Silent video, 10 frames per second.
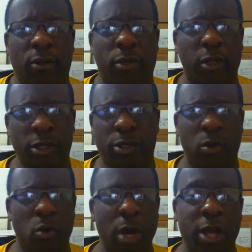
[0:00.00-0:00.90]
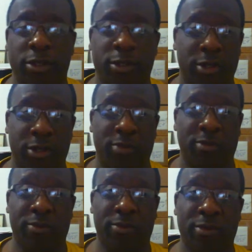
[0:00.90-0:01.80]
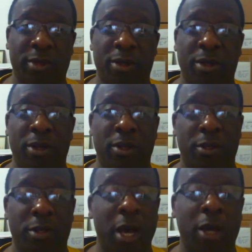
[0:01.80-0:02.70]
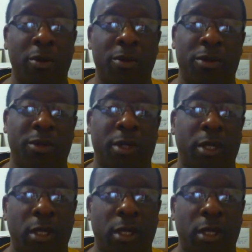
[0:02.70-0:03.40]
police to arrest these hackers.